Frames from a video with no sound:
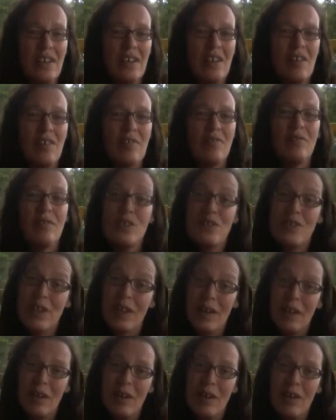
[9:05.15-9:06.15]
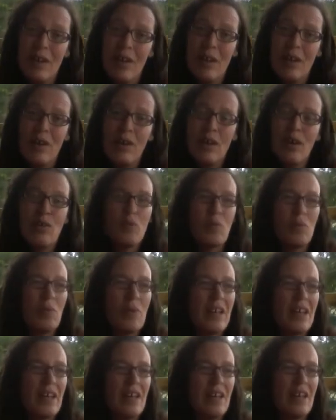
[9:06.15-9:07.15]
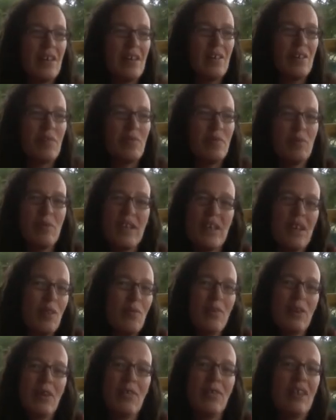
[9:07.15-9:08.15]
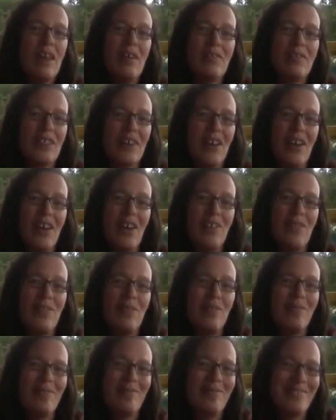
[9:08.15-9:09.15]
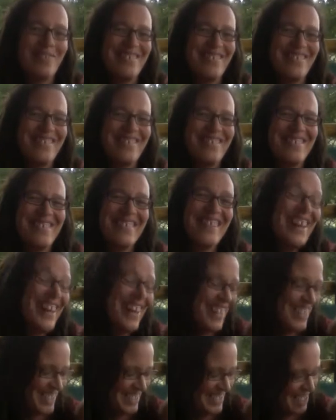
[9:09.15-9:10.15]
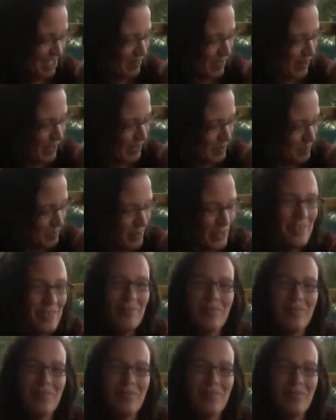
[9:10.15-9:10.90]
a future where we know we all have to go, no, you did a raspberry,